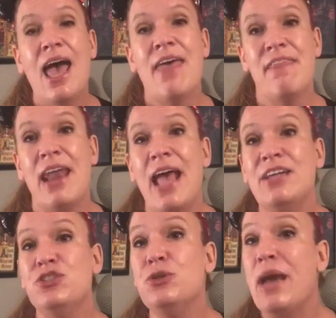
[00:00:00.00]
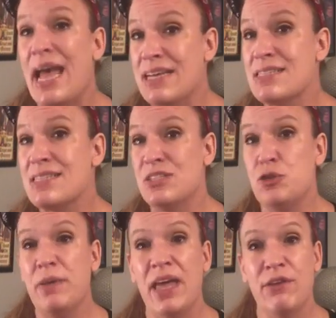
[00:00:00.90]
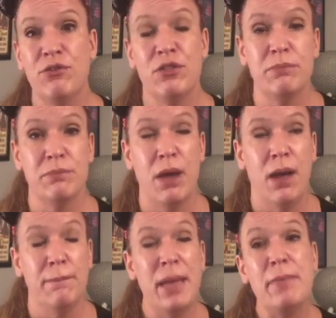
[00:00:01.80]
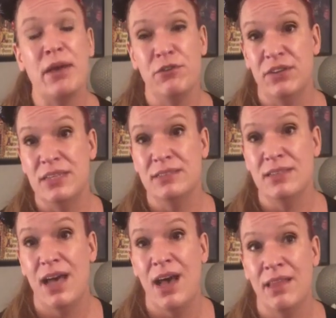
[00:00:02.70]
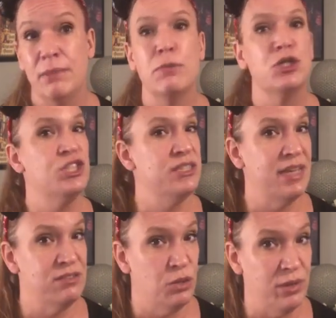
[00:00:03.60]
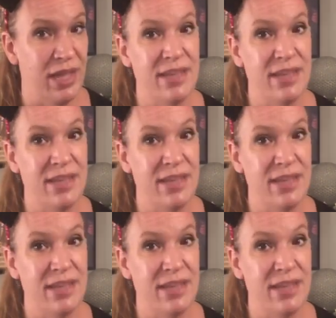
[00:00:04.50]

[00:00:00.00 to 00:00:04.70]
And then I do ask that you pay for the um, PayPal fees on the merchandise only.